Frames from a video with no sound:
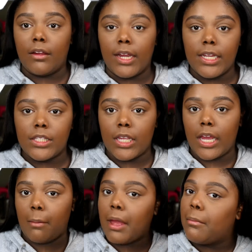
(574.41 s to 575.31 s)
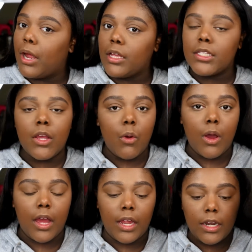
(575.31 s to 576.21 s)
Alright, so I got my brows
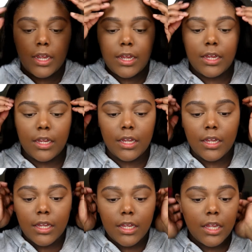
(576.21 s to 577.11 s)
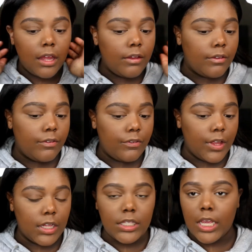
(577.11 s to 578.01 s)
on.
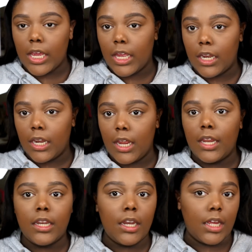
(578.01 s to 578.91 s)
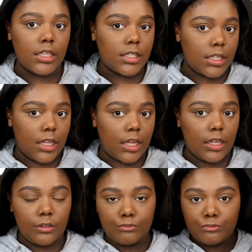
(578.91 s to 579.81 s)
Filled in nicely.